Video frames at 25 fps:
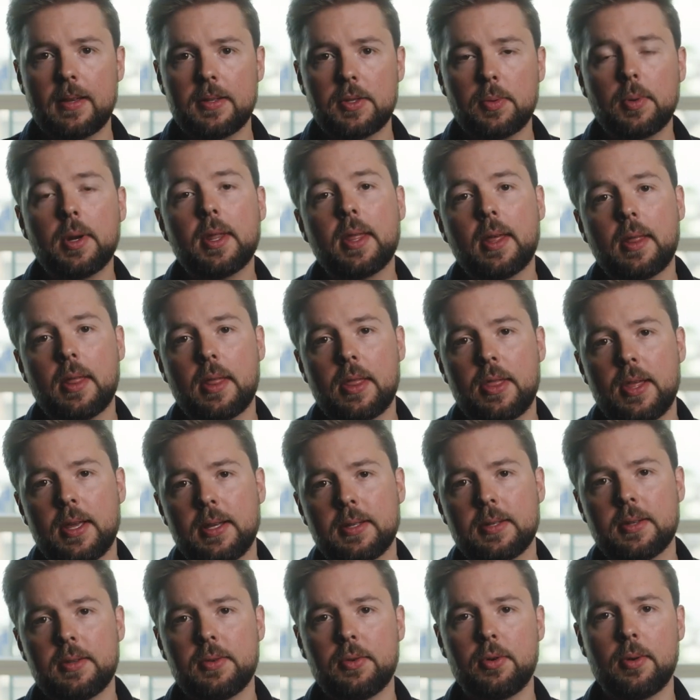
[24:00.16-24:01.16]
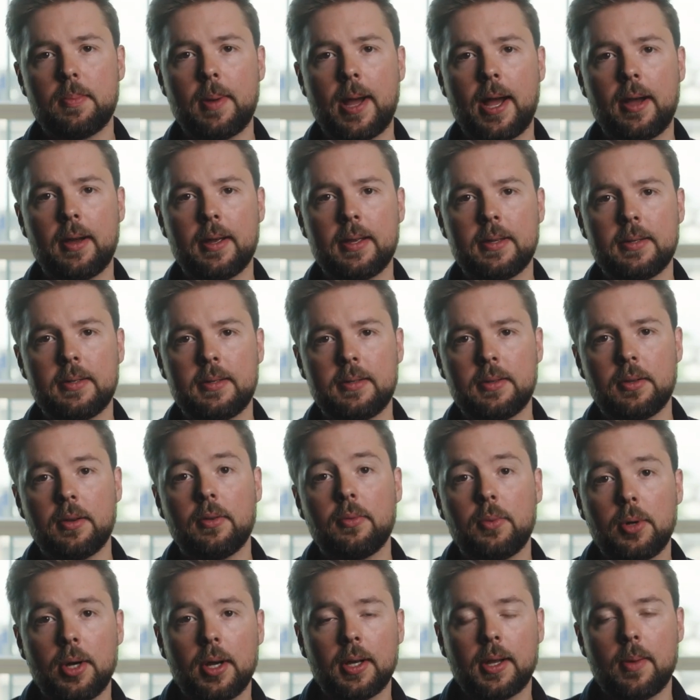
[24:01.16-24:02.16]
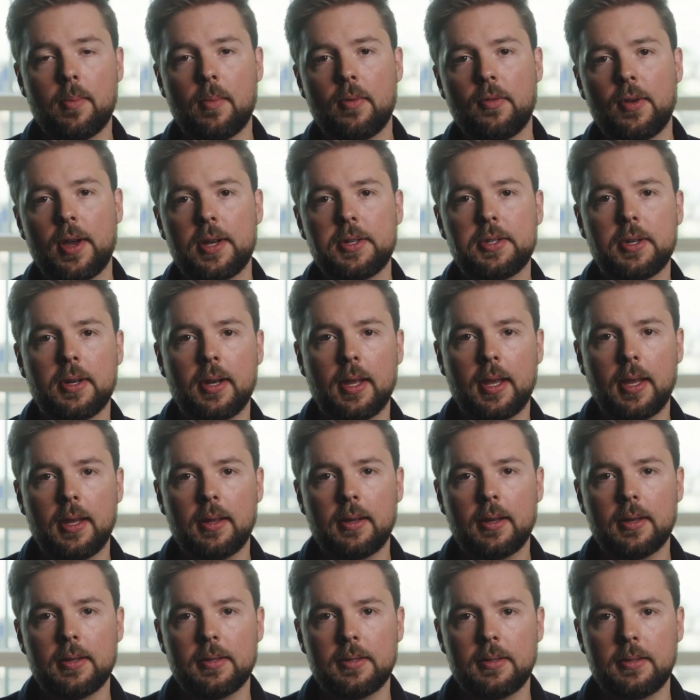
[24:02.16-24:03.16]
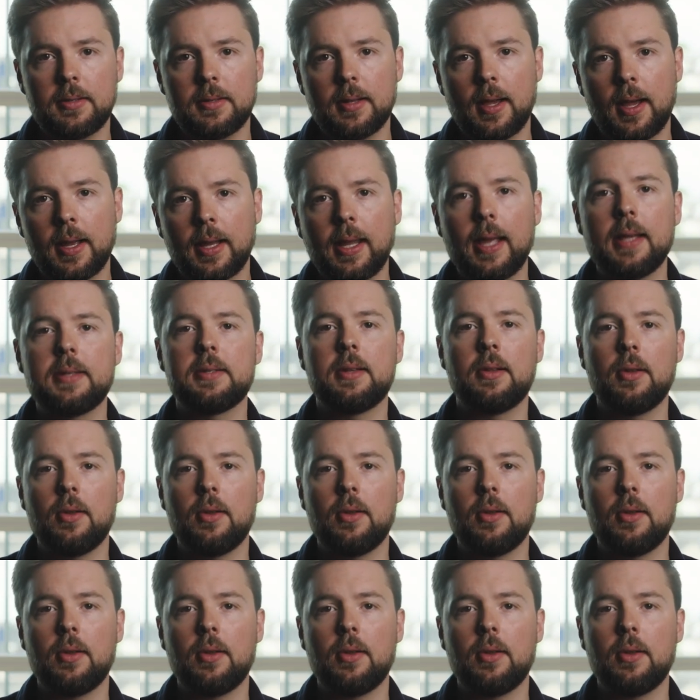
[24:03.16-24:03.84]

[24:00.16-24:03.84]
So one of the other things to talk about is sort of working professionally, because I guess